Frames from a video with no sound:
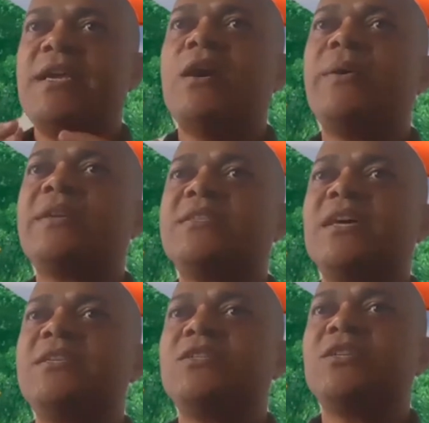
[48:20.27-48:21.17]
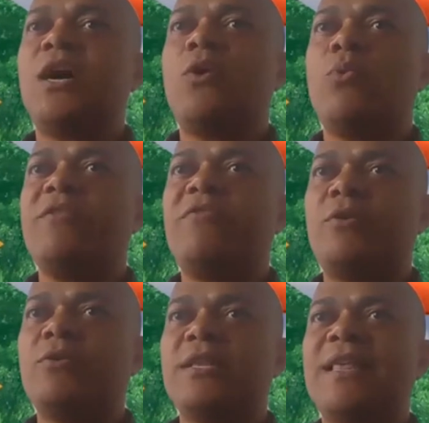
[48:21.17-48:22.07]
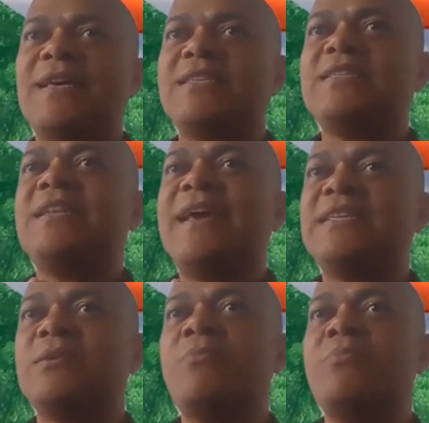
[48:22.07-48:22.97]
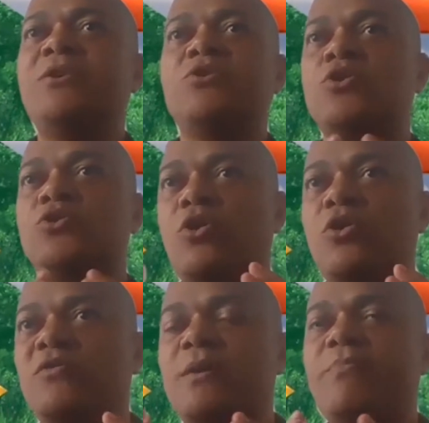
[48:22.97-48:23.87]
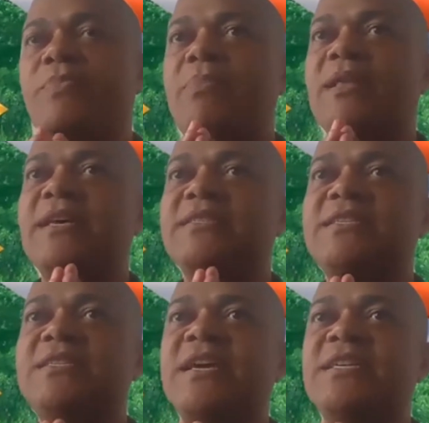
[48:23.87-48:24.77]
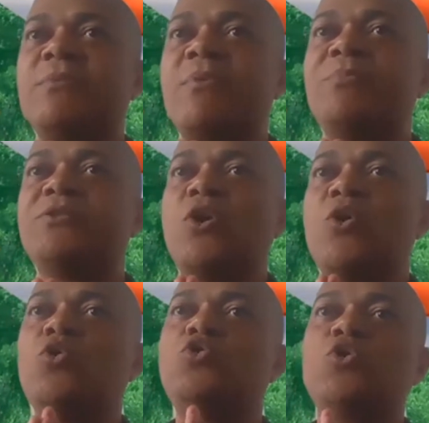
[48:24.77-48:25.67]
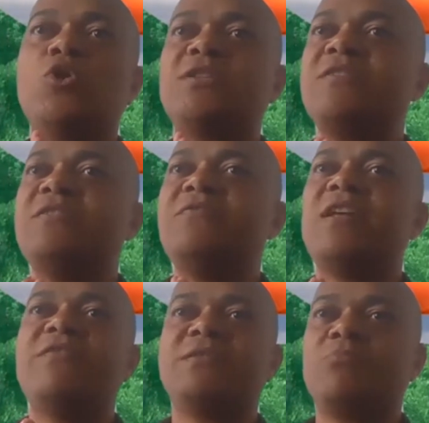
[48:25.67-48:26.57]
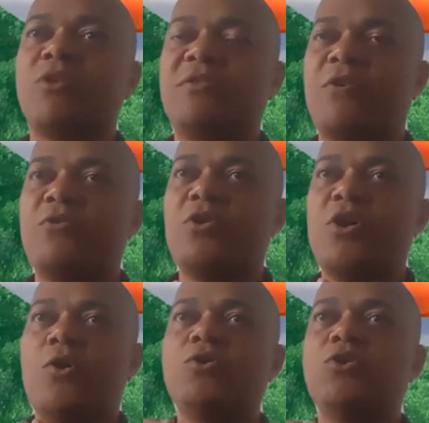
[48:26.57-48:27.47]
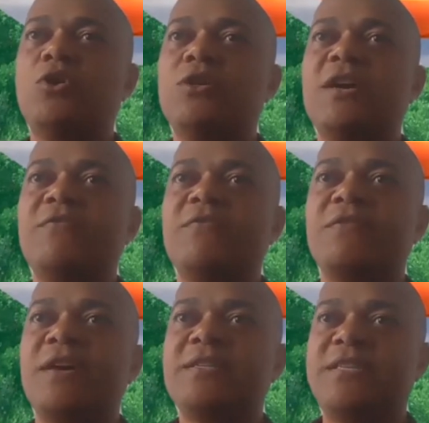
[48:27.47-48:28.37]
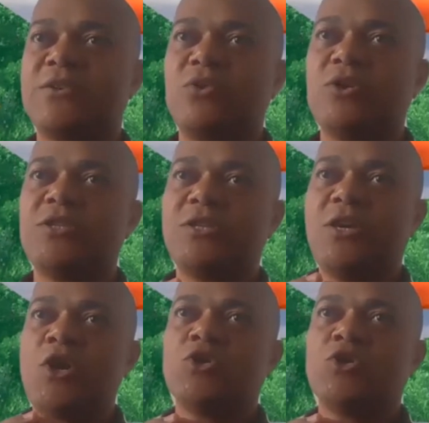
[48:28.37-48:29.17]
In our research, we found that there are certain SMEs, not all of them, but there are certain SMEs who do not even have a smartphone, who do not have technology.